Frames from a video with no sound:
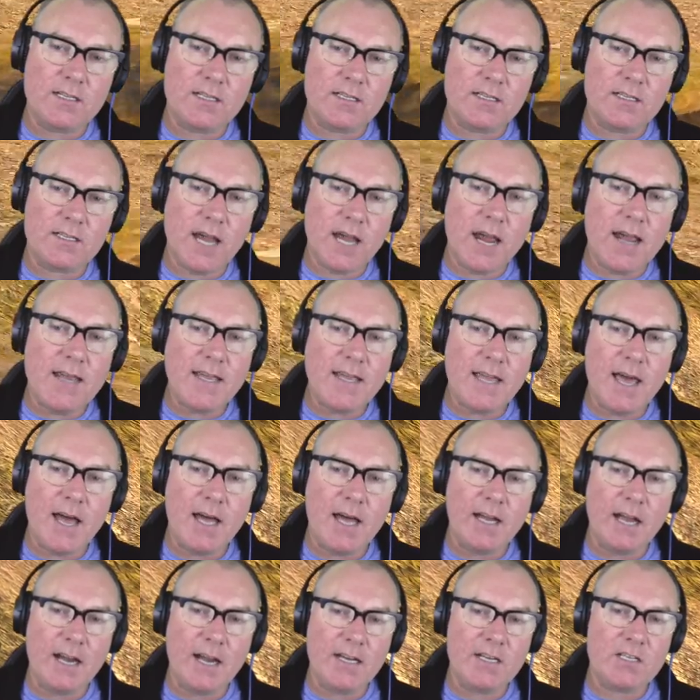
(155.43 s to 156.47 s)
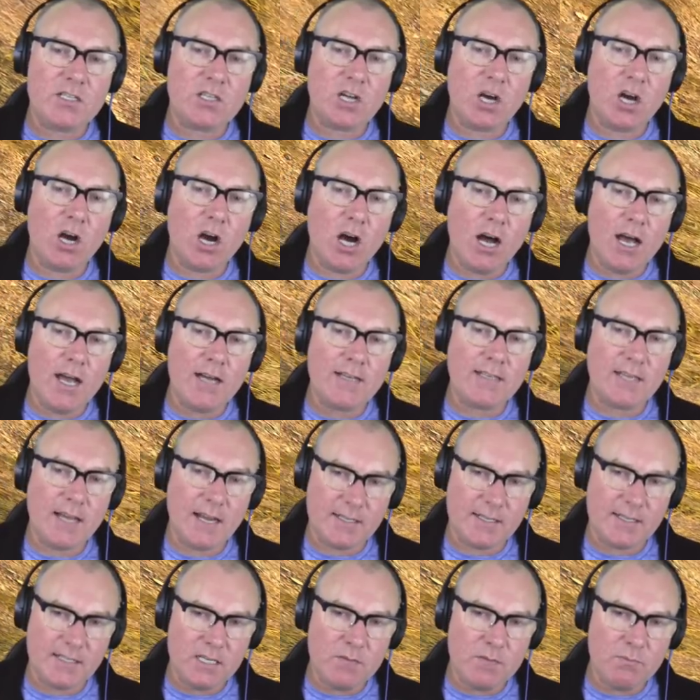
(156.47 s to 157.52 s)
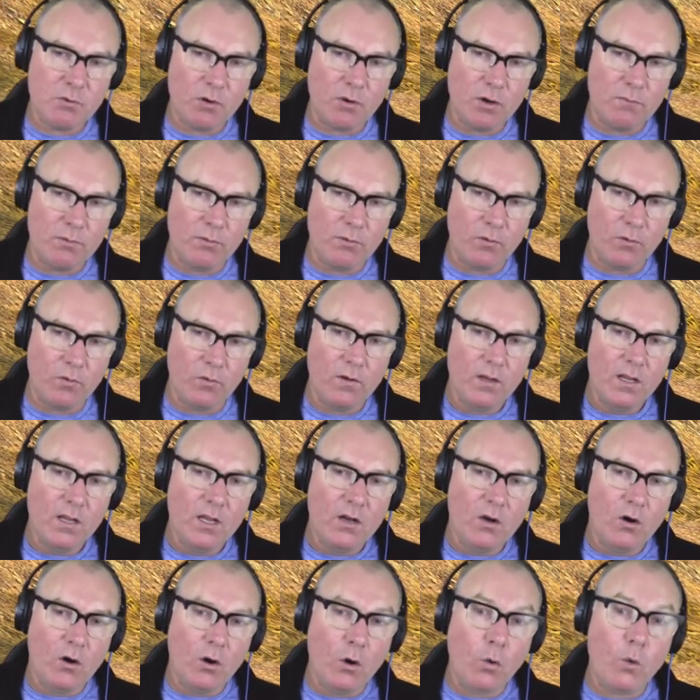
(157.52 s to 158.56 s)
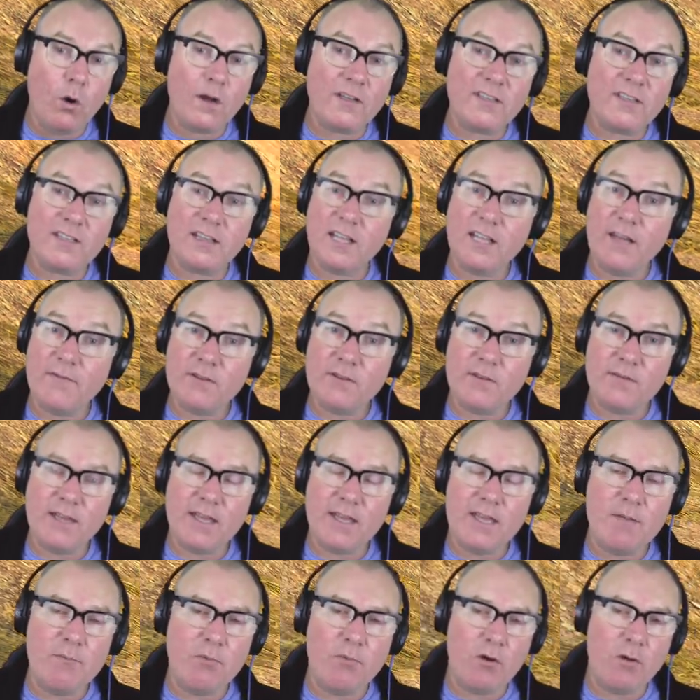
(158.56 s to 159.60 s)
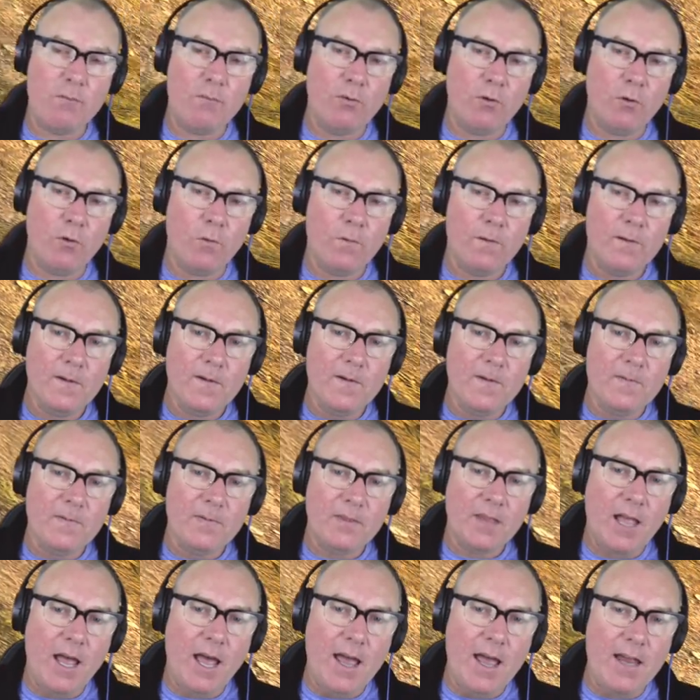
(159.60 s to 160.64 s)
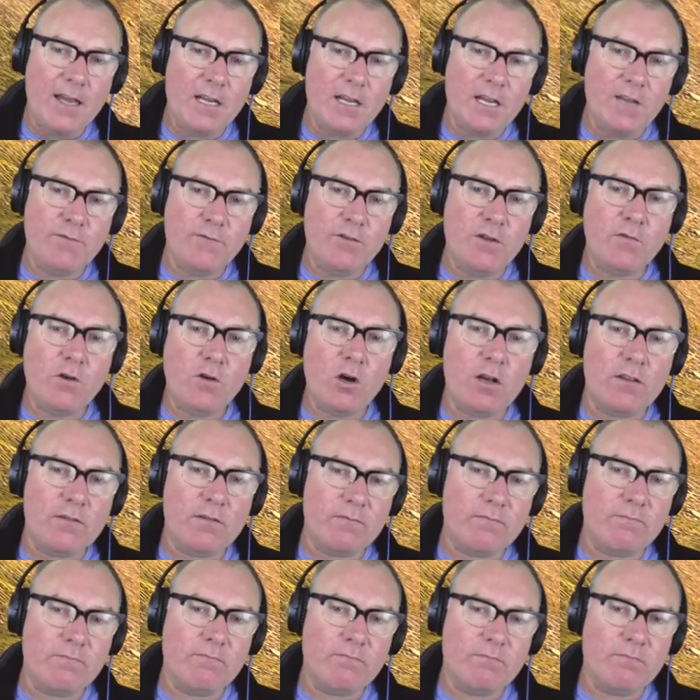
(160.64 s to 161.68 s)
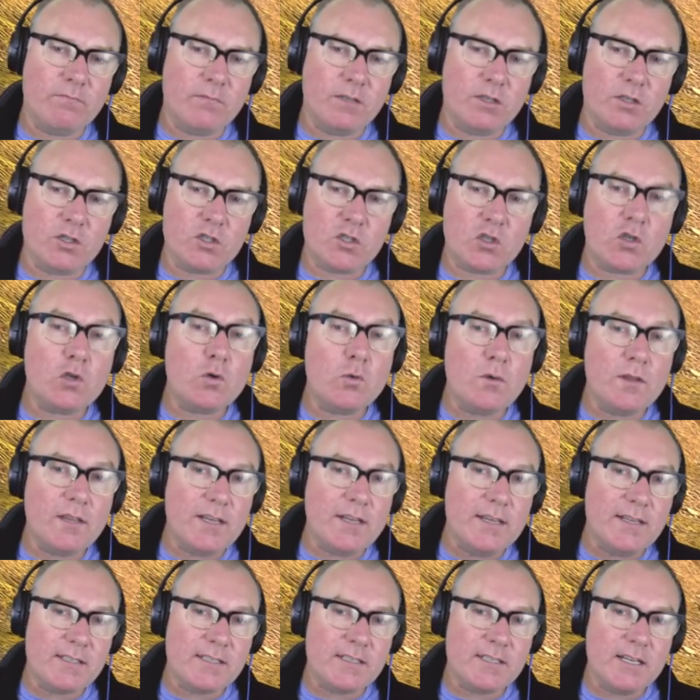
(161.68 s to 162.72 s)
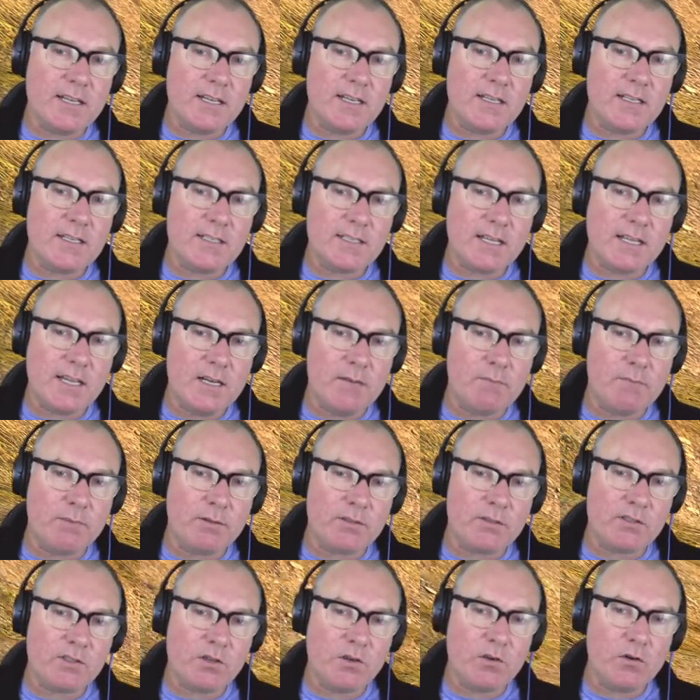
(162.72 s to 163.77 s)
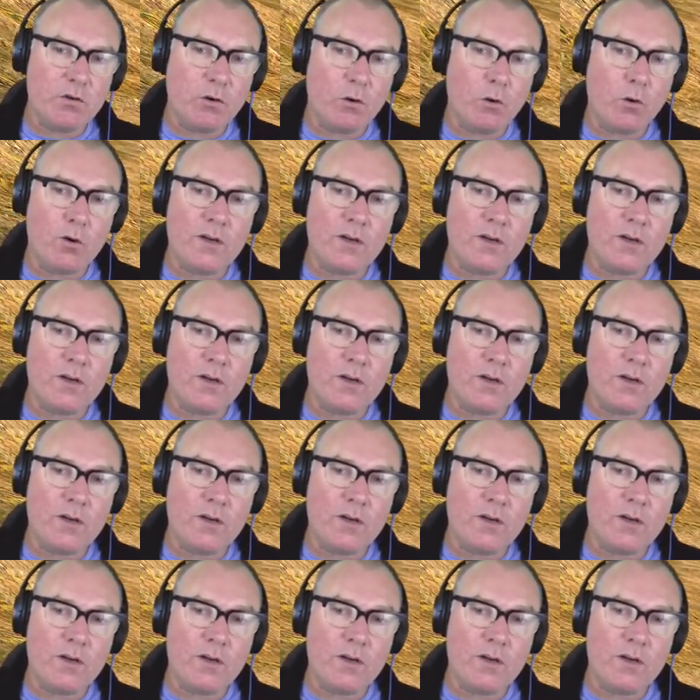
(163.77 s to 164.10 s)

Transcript: take out an entire tank's hit point pool or what's left of their hit point pool. And if you've got two of these things in platoon, or